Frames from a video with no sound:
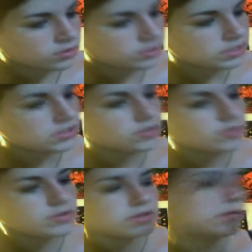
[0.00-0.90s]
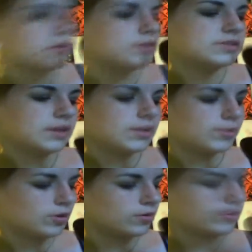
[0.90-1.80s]
that's all there is on this
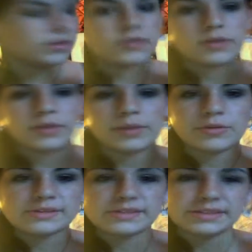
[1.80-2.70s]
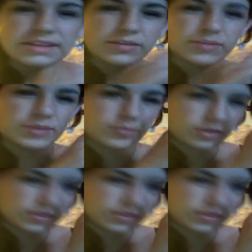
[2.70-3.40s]
camera. The other camera is a little bit more